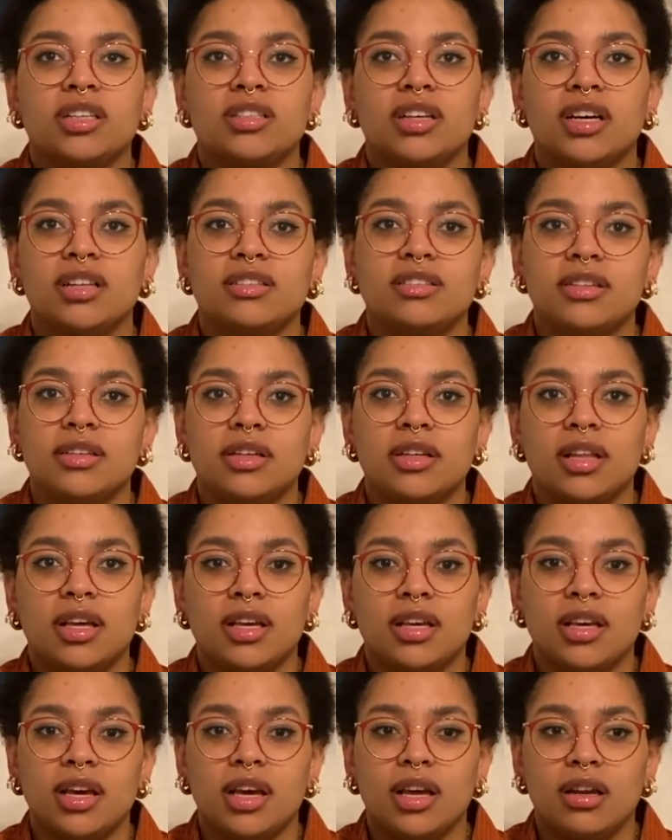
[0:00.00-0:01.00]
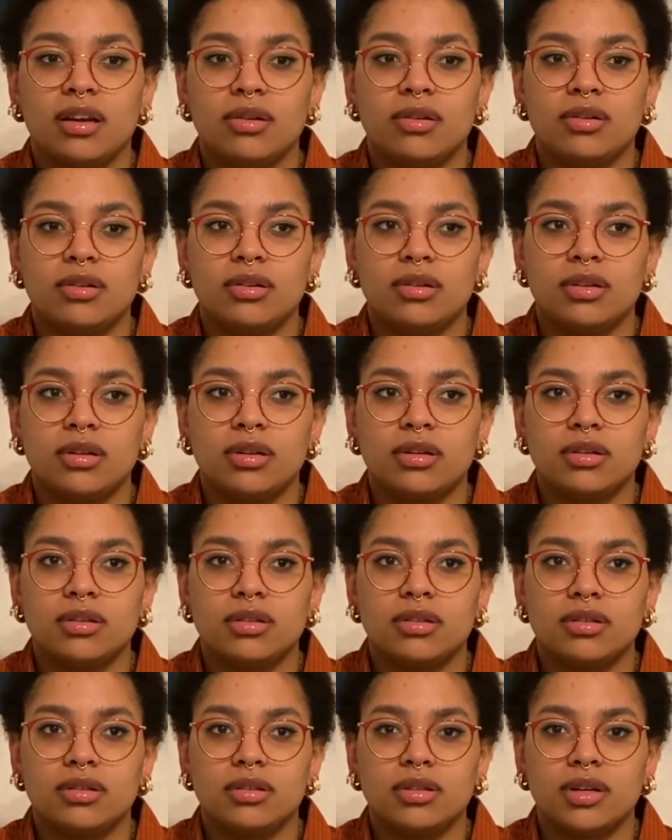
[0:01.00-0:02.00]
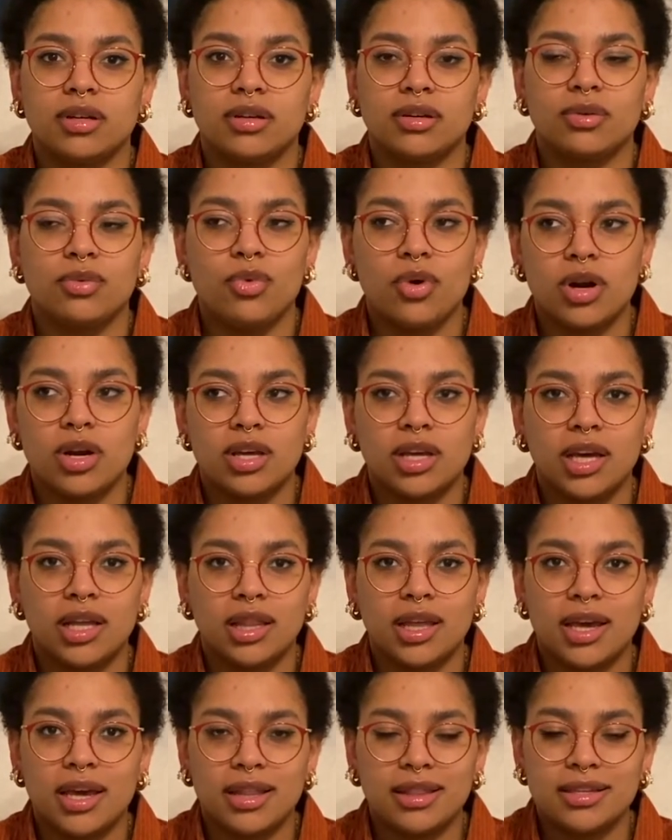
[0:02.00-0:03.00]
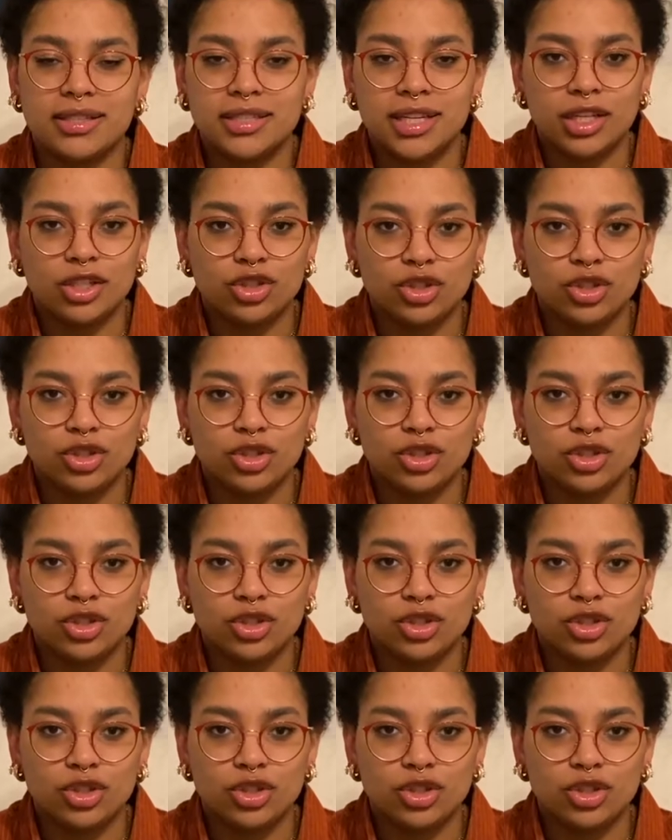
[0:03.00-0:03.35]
tend to like want to get like at least like